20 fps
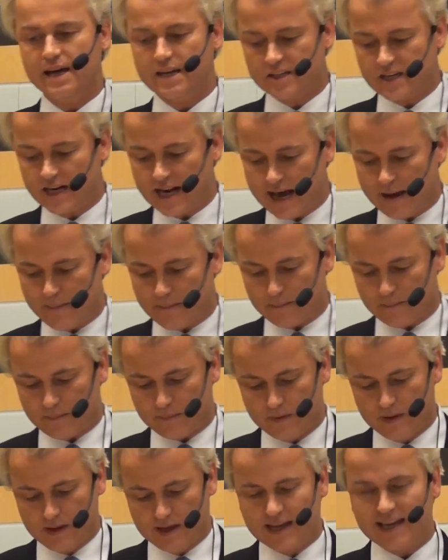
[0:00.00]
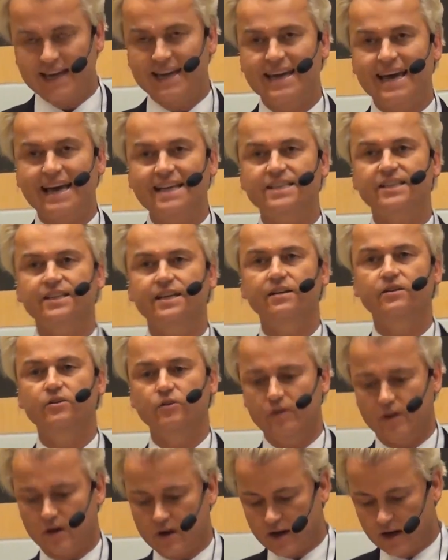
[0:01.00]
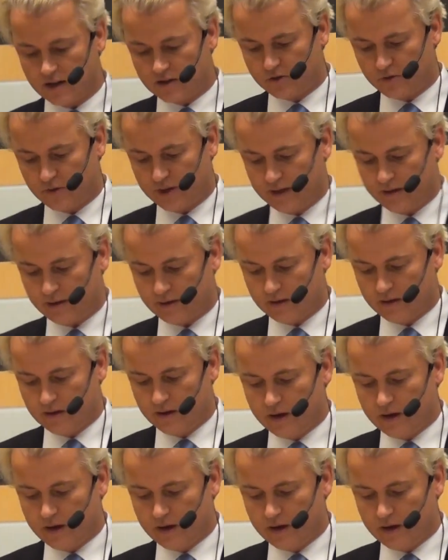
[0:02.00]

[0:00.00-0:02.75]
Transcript: Islam gets into your country,